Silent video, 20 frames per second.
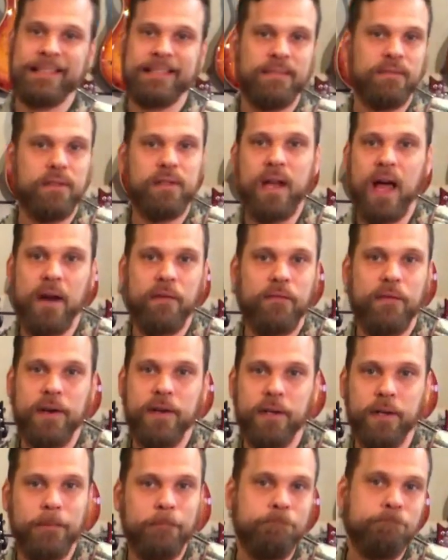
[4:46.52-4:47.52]
It's not
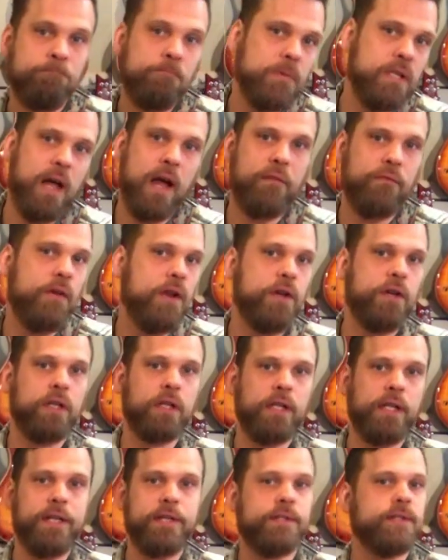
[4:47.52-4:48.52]
Fender. It's not Fender
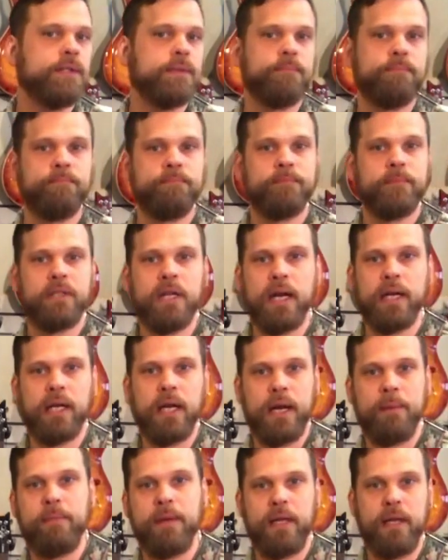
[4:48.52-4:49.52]
cleans. It's not
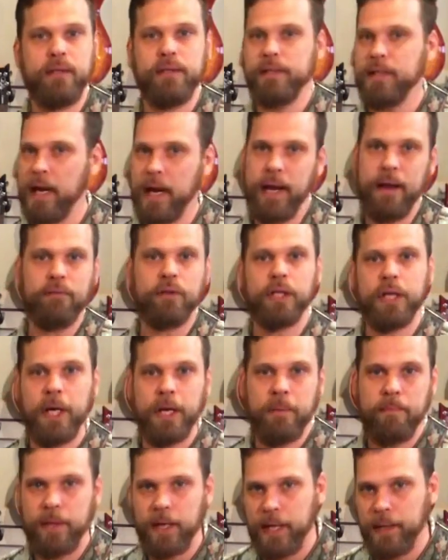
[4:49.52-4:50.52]
gonna be. It's not ever
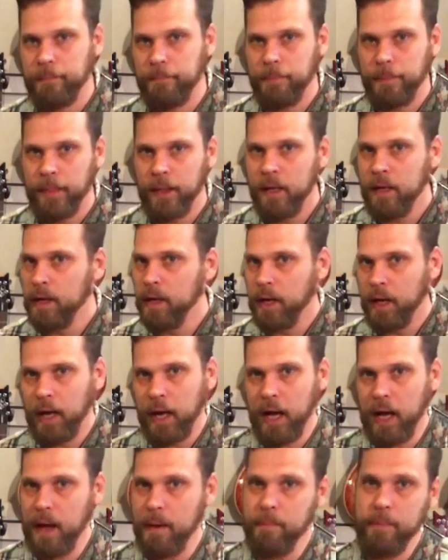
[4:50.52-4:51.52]
gonna be.
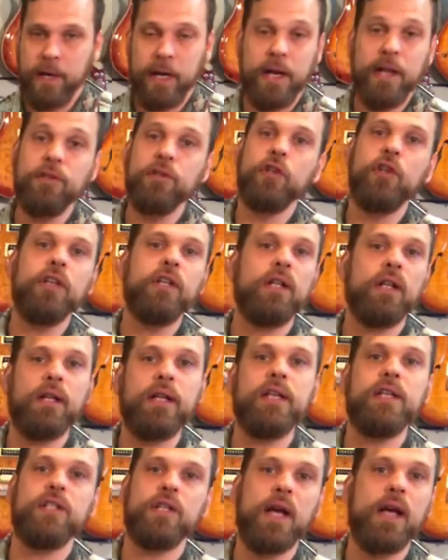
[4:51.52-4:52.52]
But it is a good
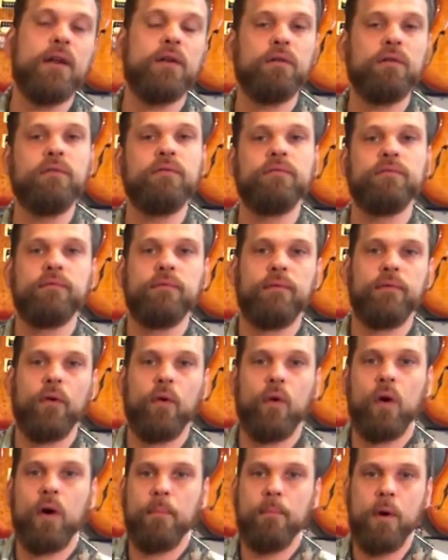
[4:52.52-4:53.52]
clean channel
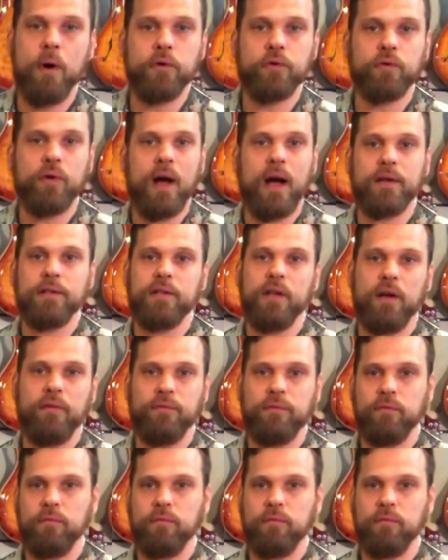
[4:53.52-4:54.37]
for most rock stuff.